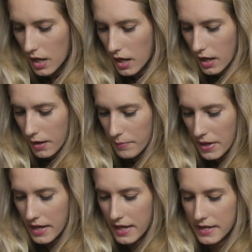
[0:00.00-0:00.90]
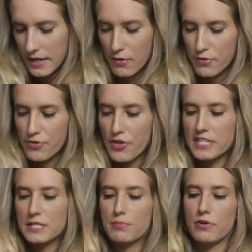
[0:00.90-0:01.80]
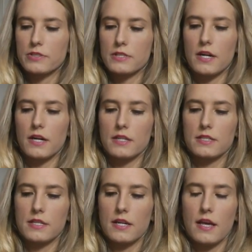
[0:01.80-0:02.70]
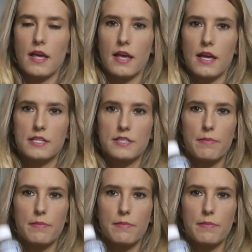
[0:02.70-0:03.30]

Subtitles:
Now this product is